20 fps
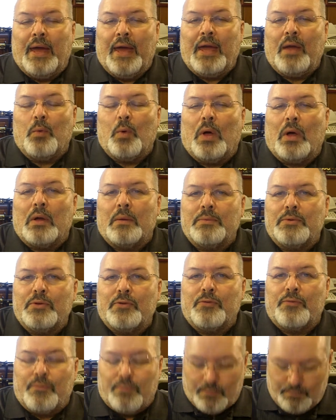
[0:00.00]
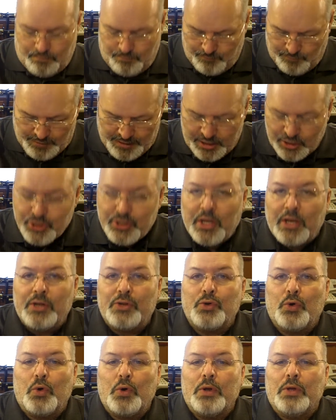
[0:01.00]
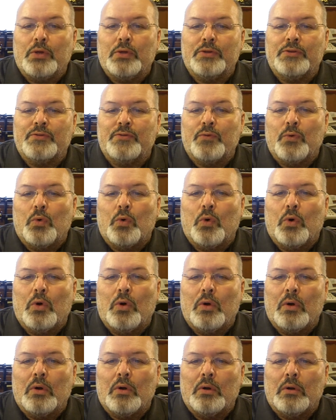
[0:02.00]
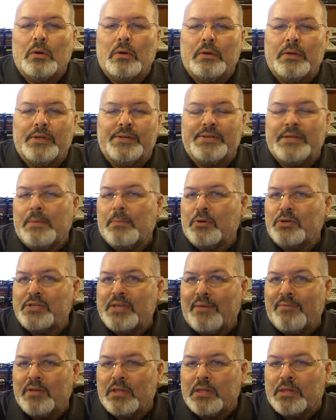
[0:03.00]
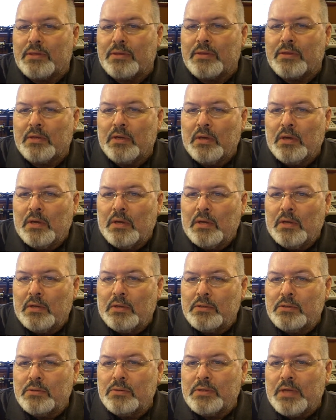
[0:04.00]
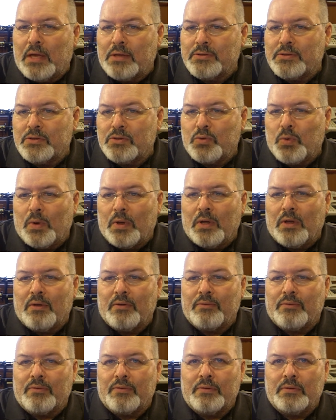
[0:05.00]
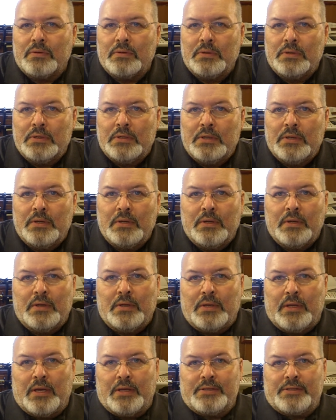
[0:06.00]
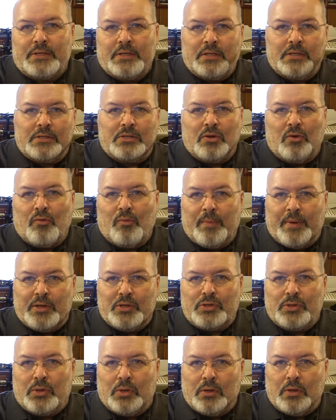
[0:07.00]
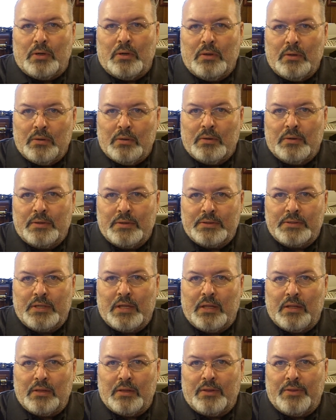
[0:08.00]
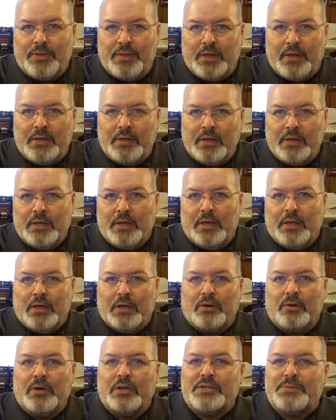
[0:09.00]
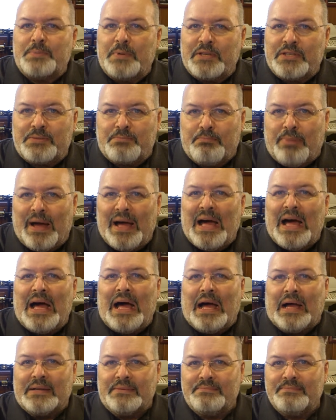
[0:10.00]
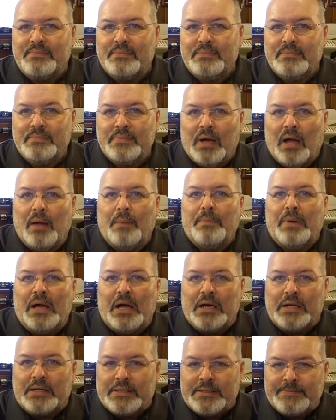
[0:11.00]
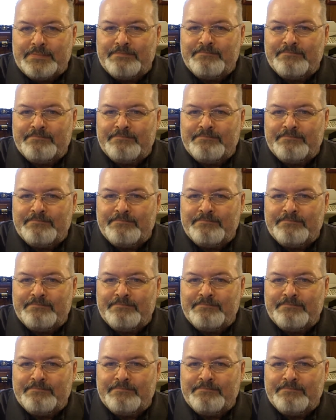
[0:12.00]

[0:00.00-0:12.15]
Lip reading: Hey, welcome to Flash Editorials for December 7th, 2012. Now, you see this over my shoulder? See that little thing? Christmas, bah, humbug.